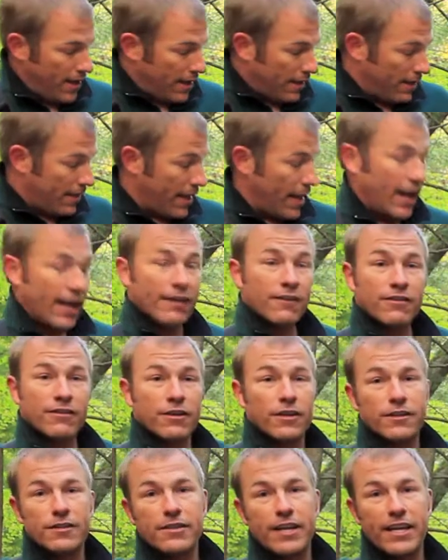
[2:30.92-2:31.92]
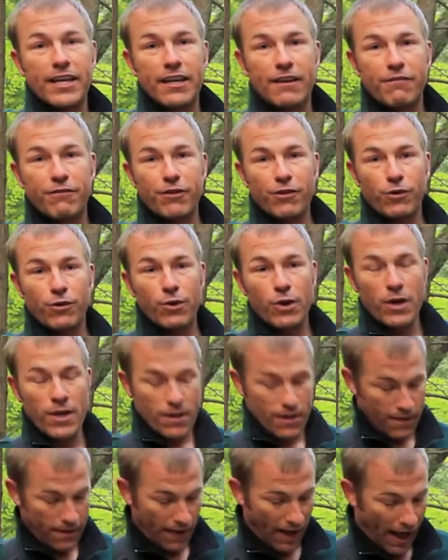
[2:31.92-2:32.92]
The inserts they give you,
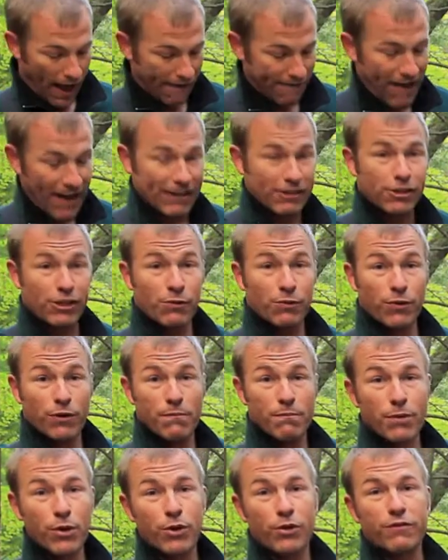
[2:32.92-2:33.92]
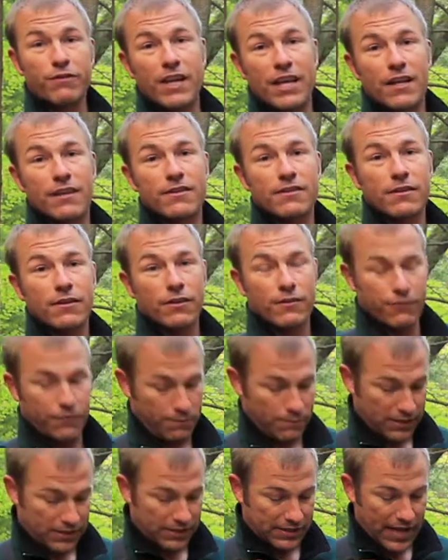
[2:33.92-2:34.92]
I've actually removed inserts
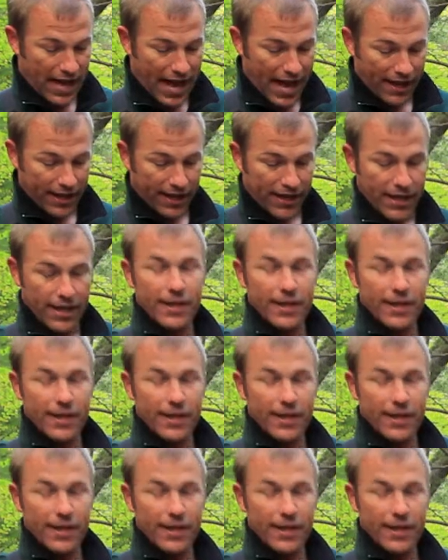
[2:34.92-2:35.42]
from the stock